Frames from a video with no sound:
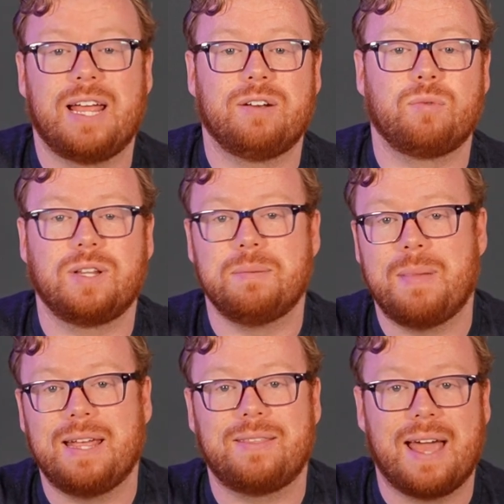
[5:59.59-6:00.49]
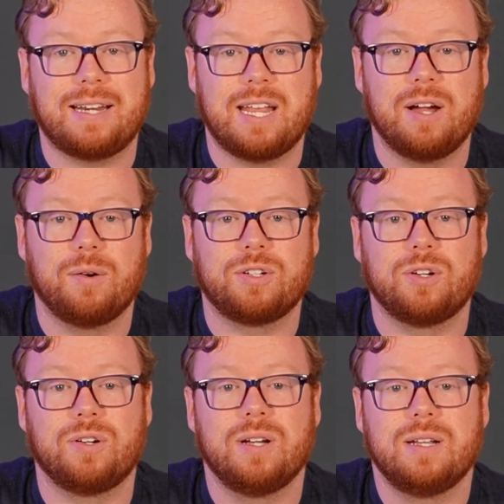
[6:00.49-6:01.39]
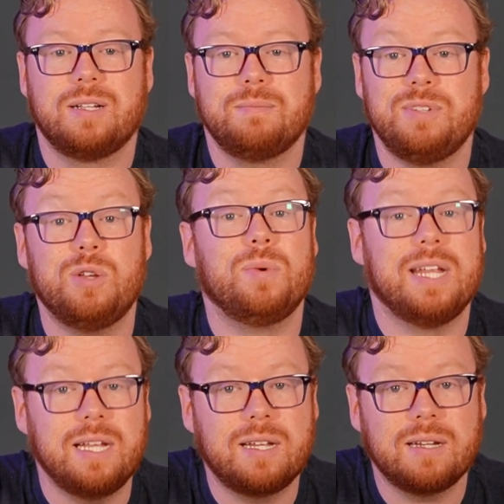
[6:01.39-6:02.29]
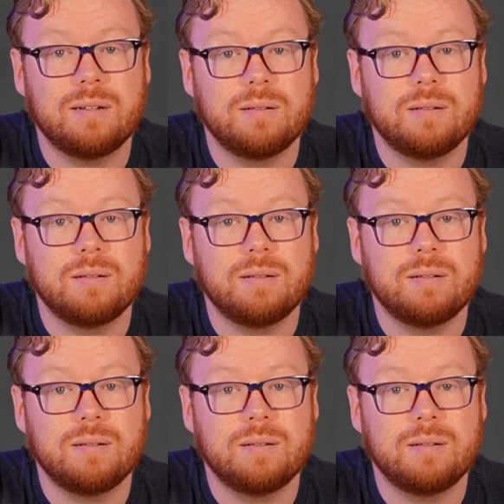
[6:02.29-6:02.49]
and really make that character unique,